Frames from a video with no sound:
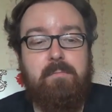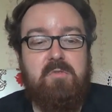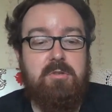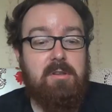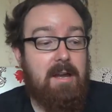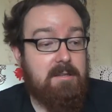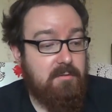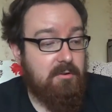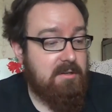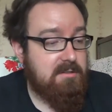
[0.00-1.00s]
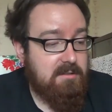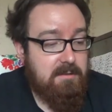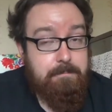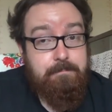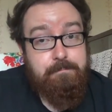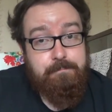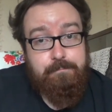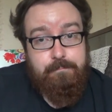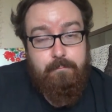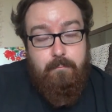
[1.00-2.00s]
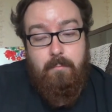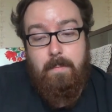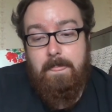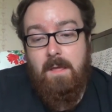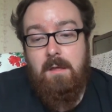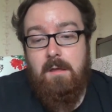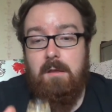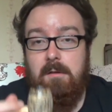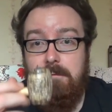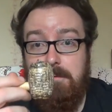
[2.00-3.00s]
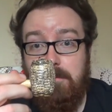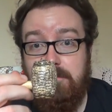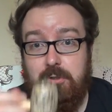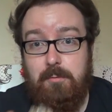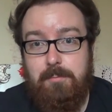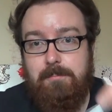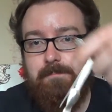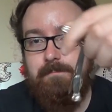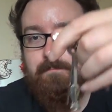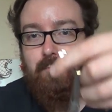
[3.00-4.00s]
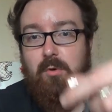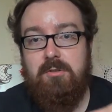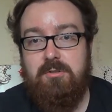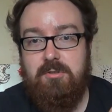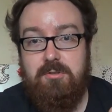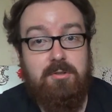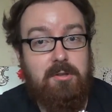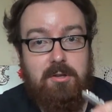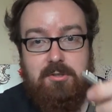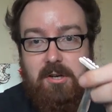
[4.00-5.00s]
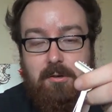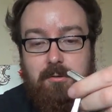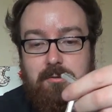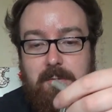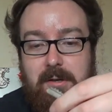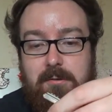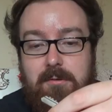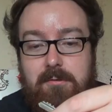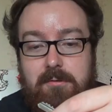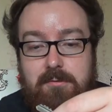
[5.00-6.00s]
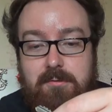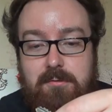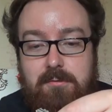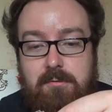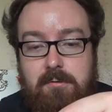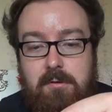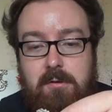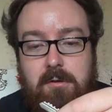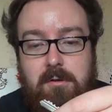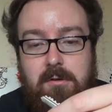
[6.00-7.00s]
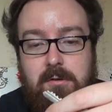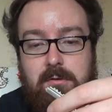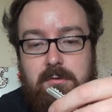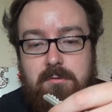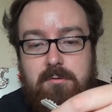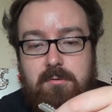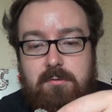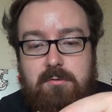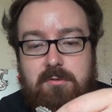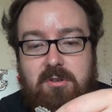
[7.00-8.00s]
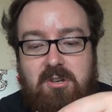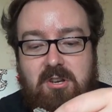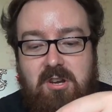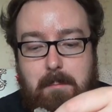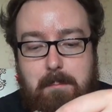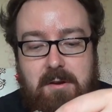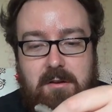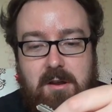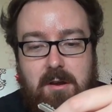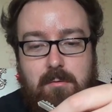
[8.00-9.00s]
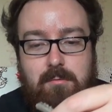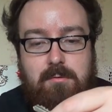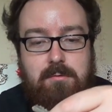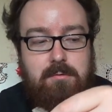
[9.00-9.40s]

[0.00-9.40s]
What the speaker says: So it lights very easily. Fluffs up, which a lot of shag cut tobacco does. So I just tamp it down.